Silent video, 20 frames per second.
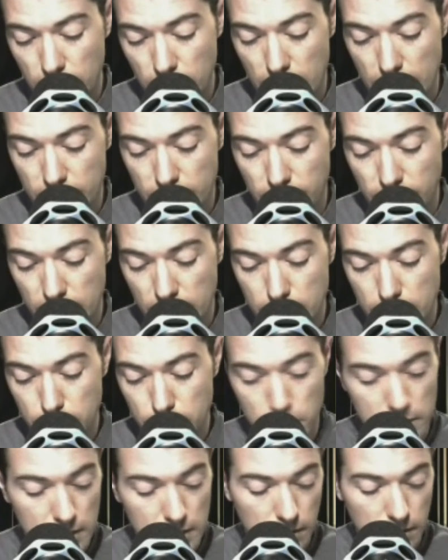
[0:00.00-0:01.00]
that victims
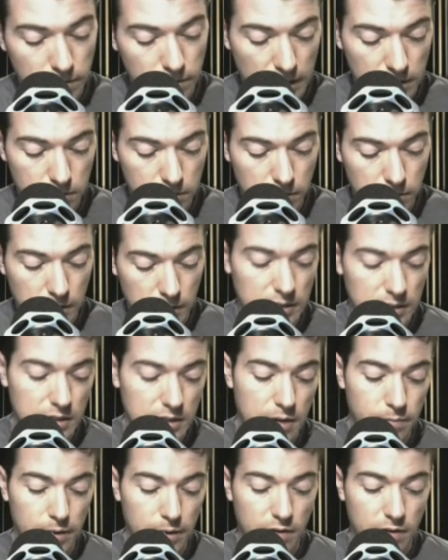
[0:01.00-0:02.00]
receive adequate and
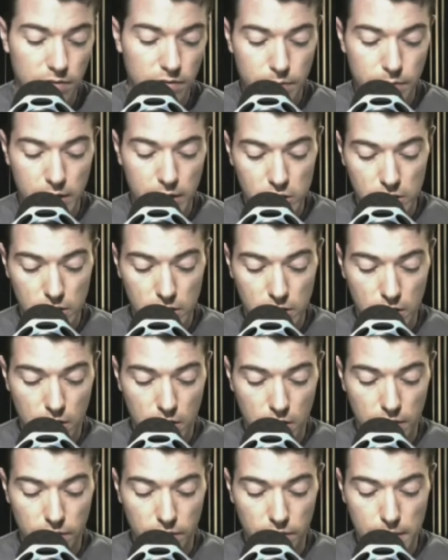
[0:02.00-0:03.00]
timely information
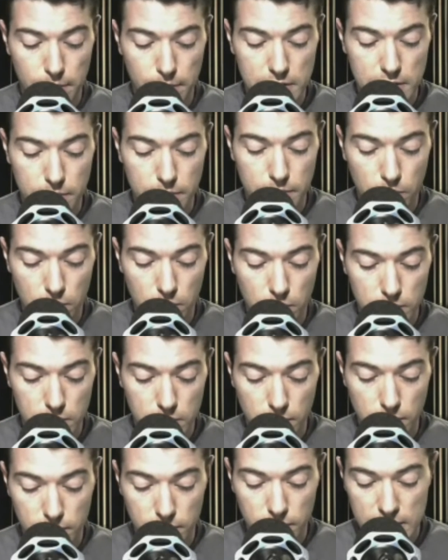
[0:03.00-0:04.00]
on available support
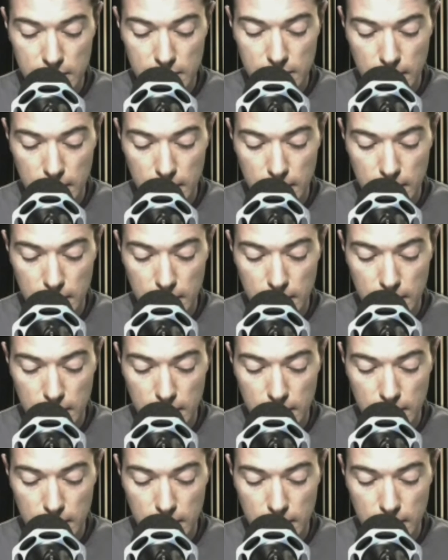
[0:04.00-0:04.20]
service